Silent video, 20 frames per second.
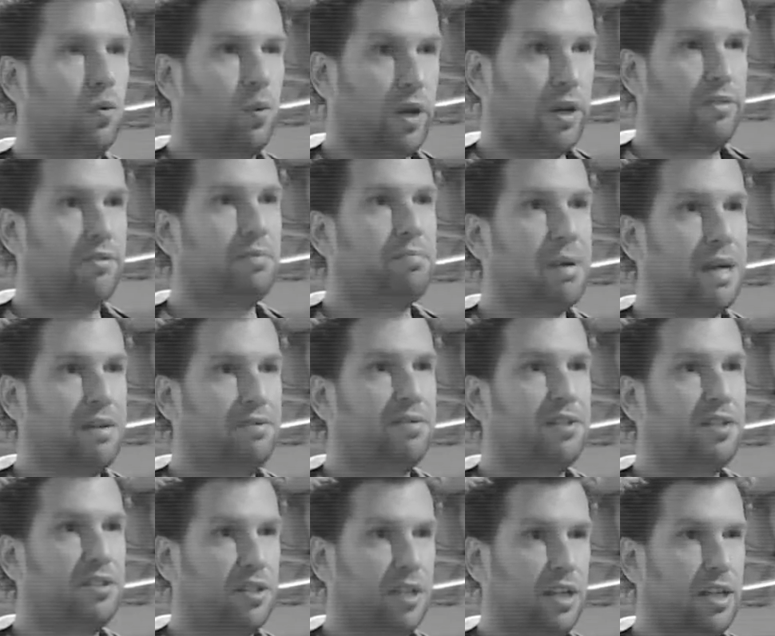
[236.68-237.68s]
One of the
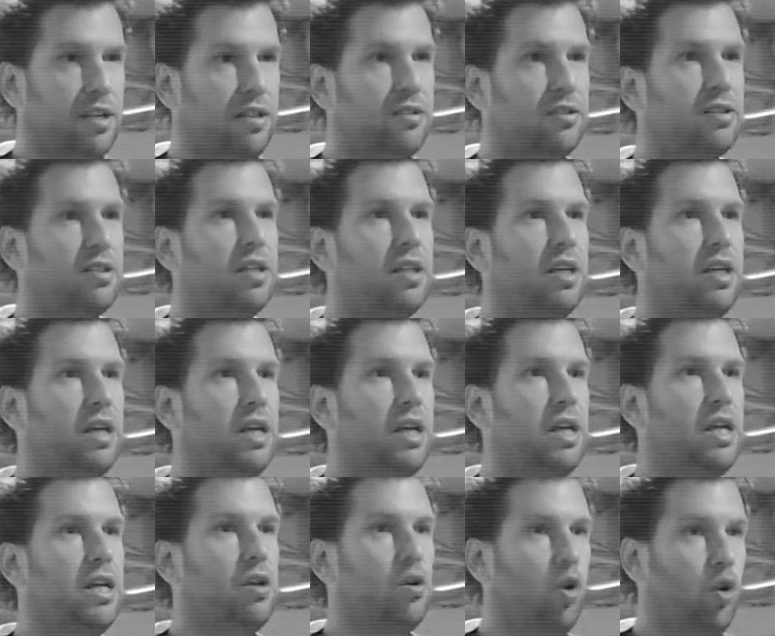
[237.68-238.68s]
benefits is,
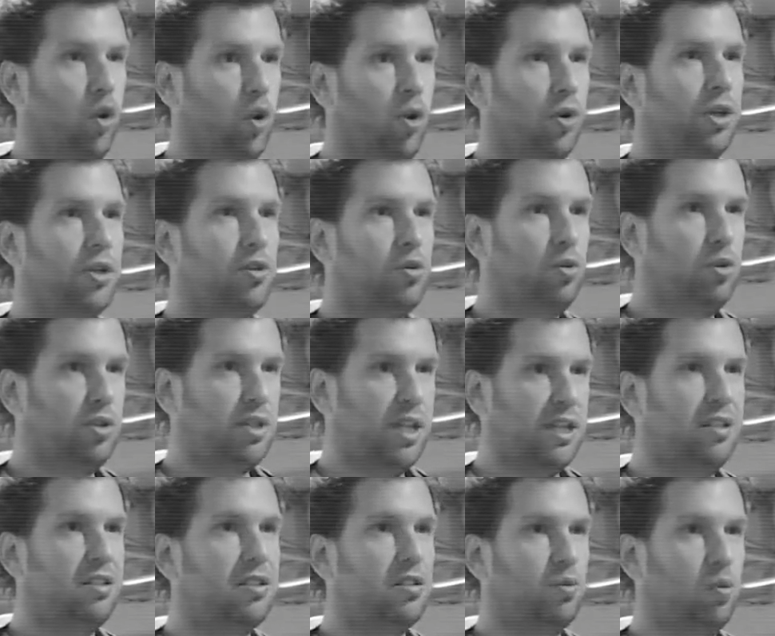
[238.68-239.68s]
in order to
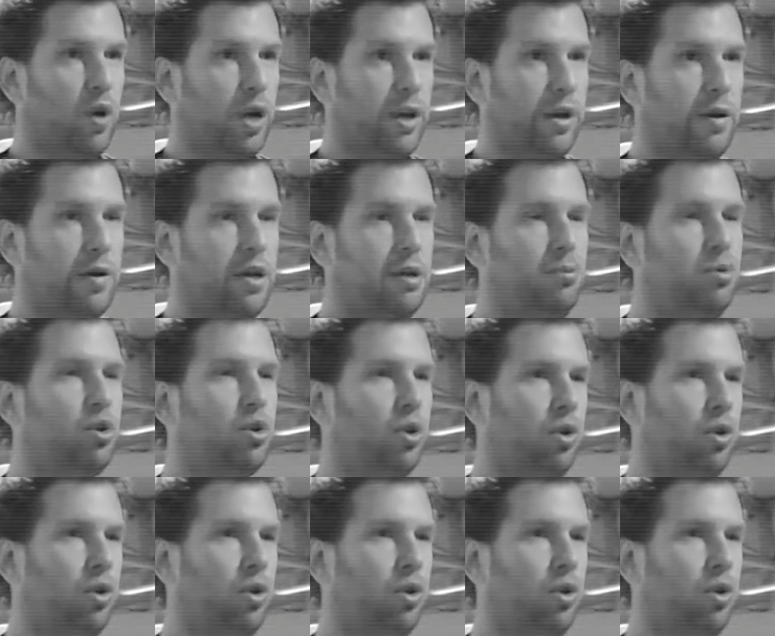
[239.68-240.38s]
test the 1 RM, you